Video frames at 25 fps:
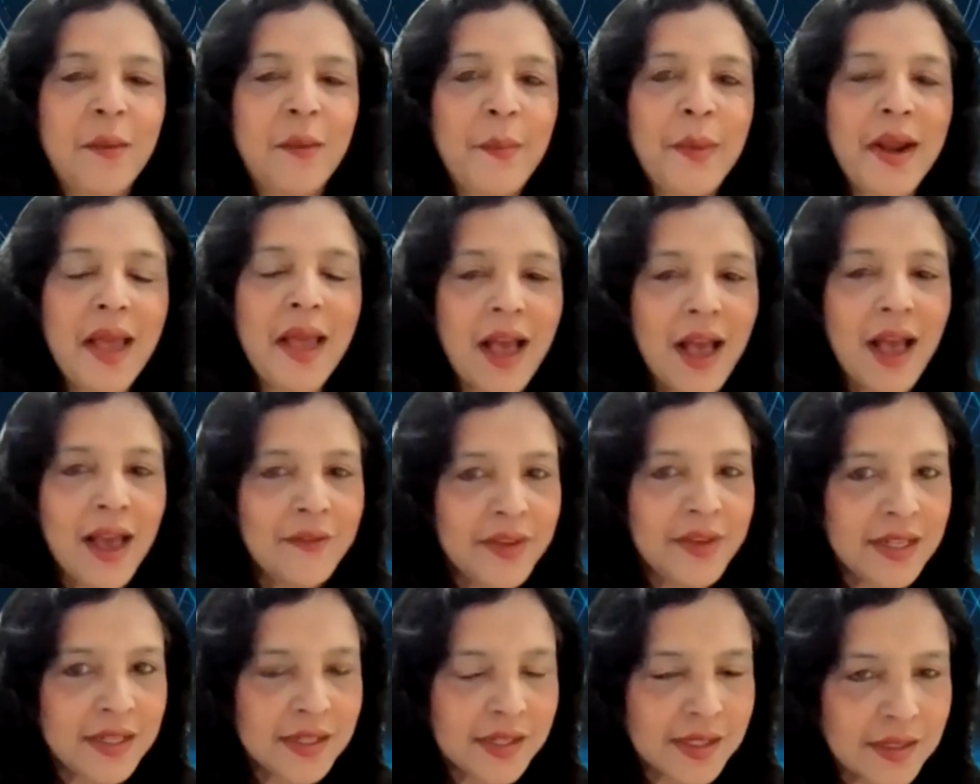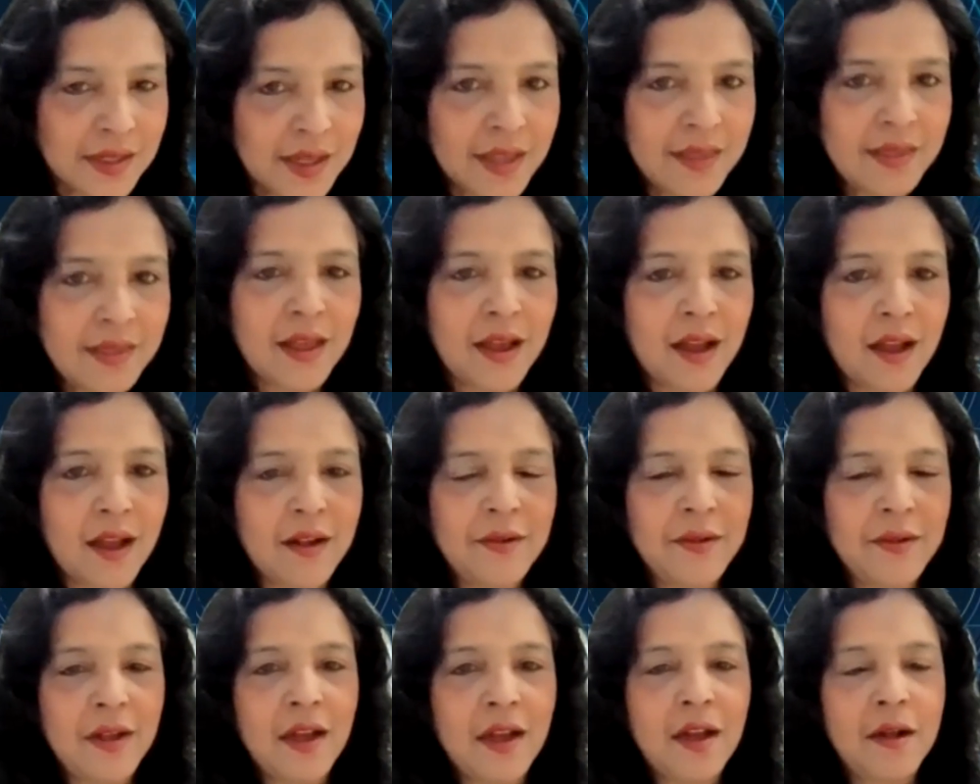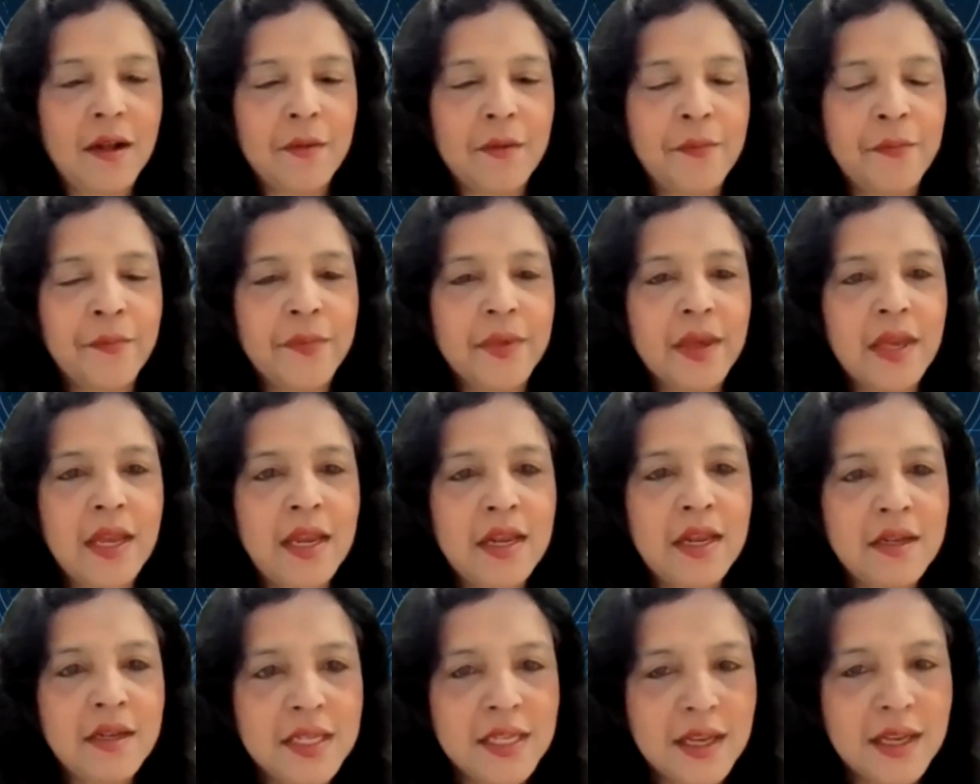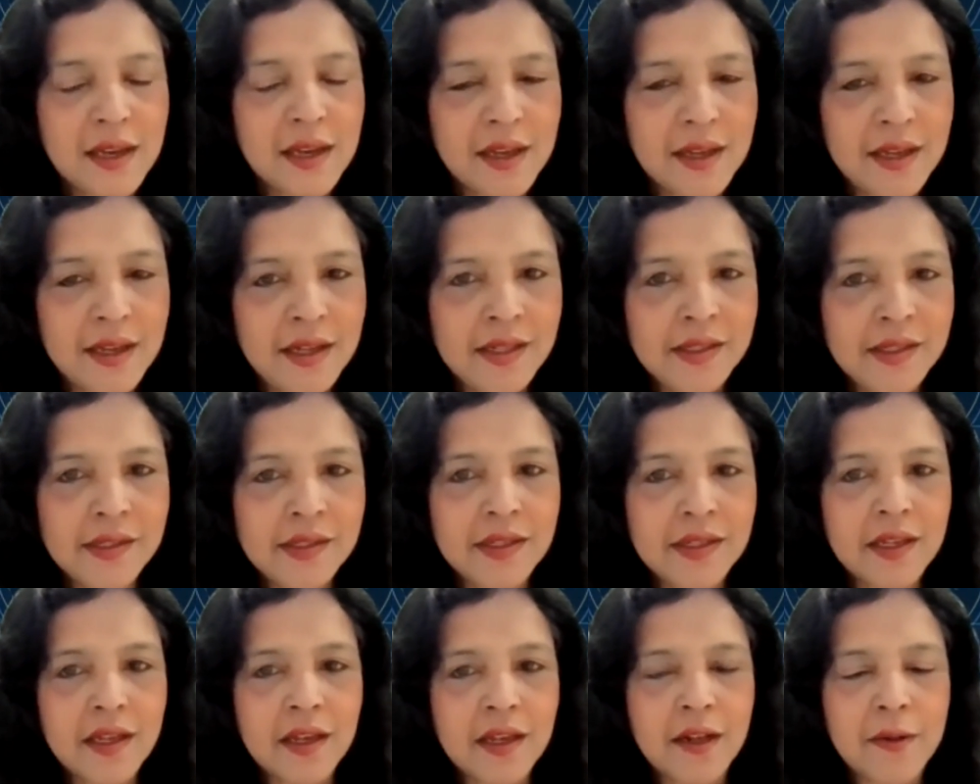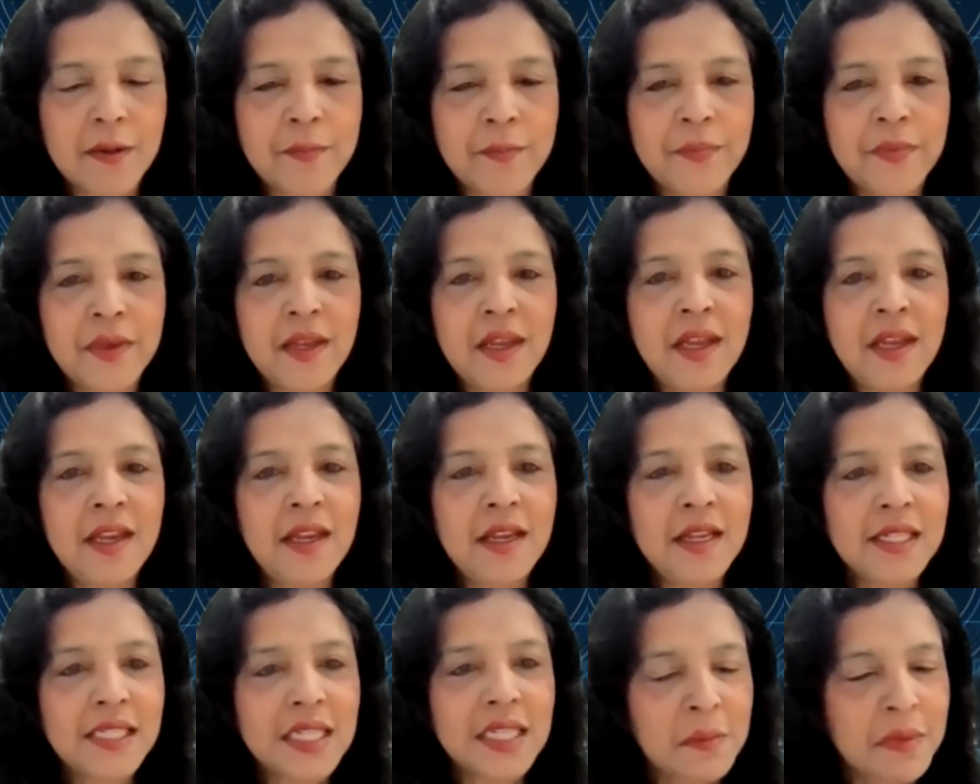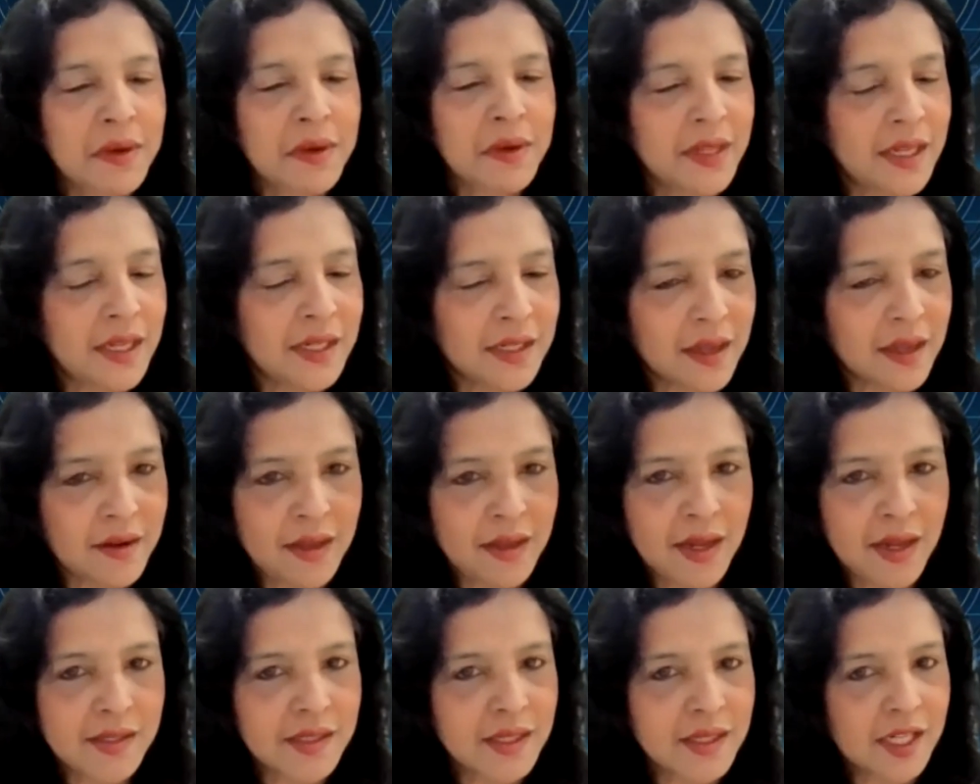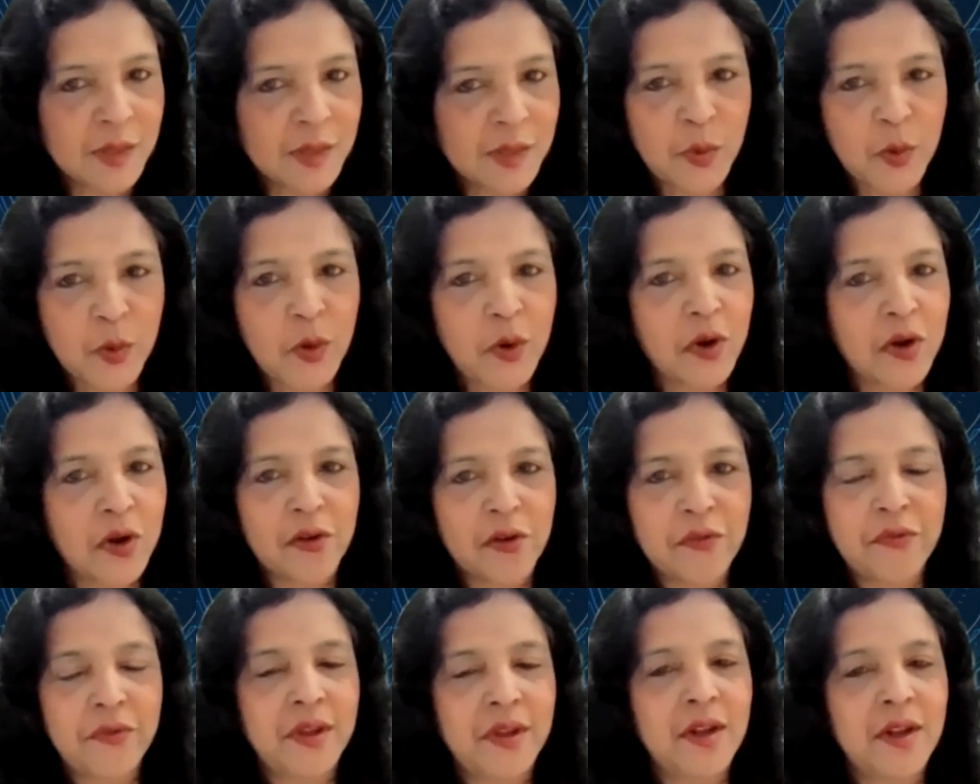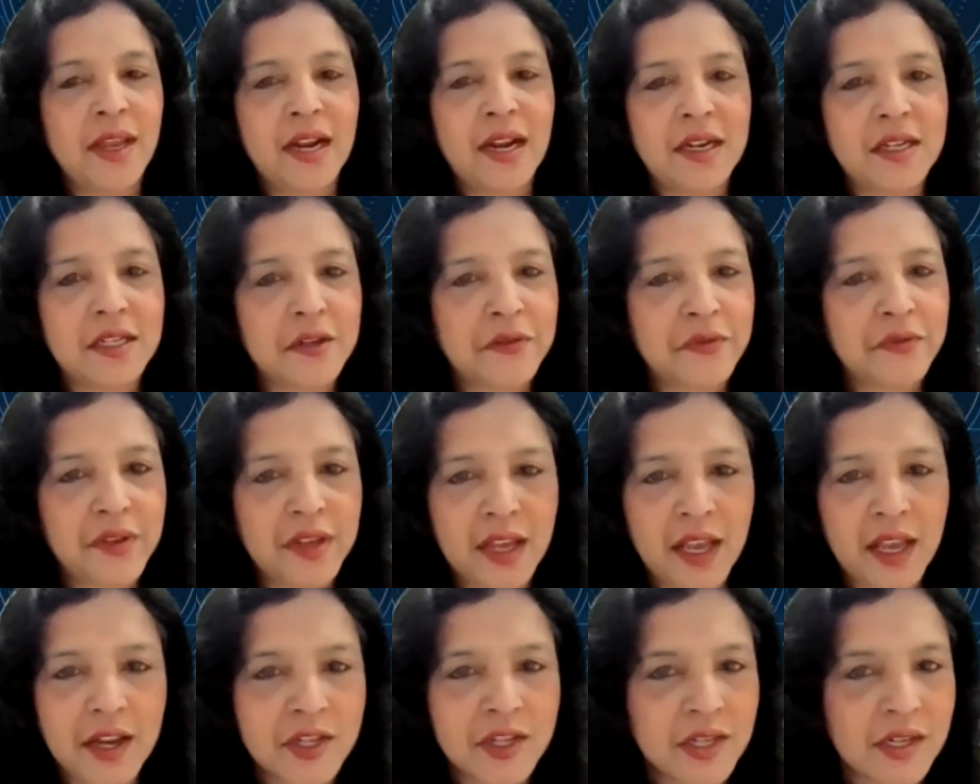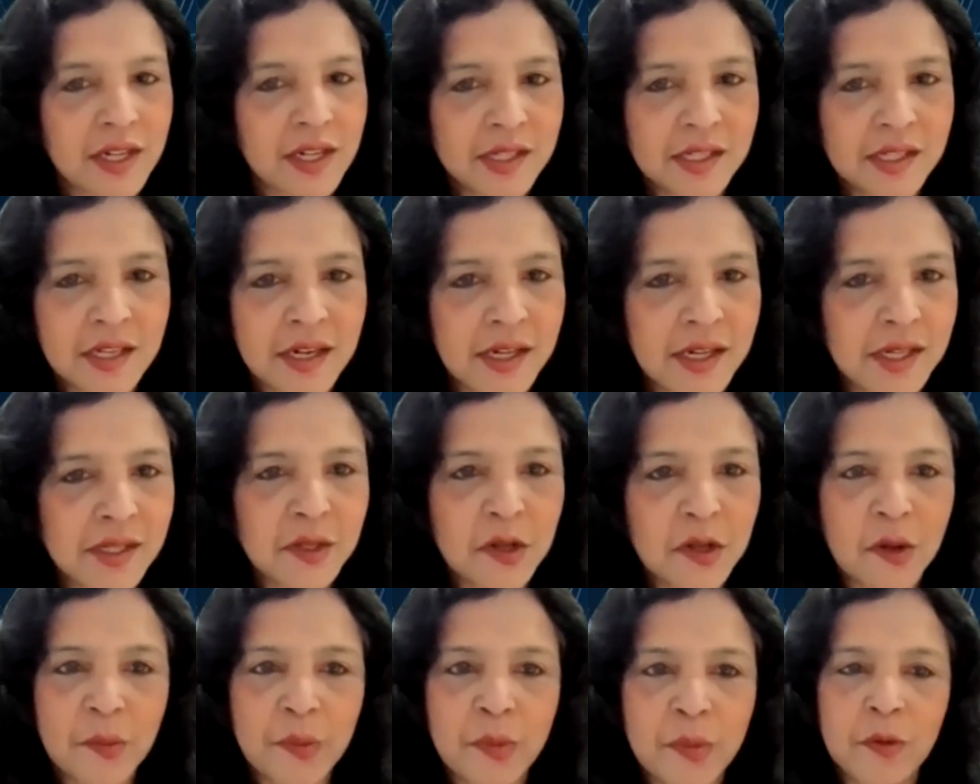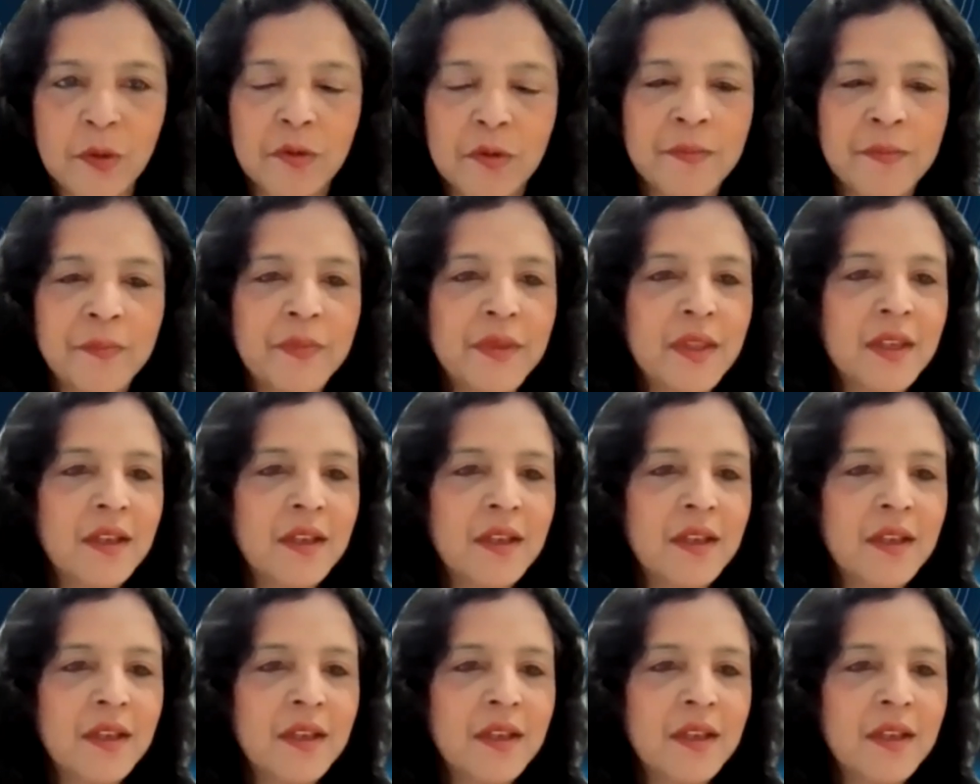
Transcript: But having said that, India is some of these areas I spoke of, in electrification as an example,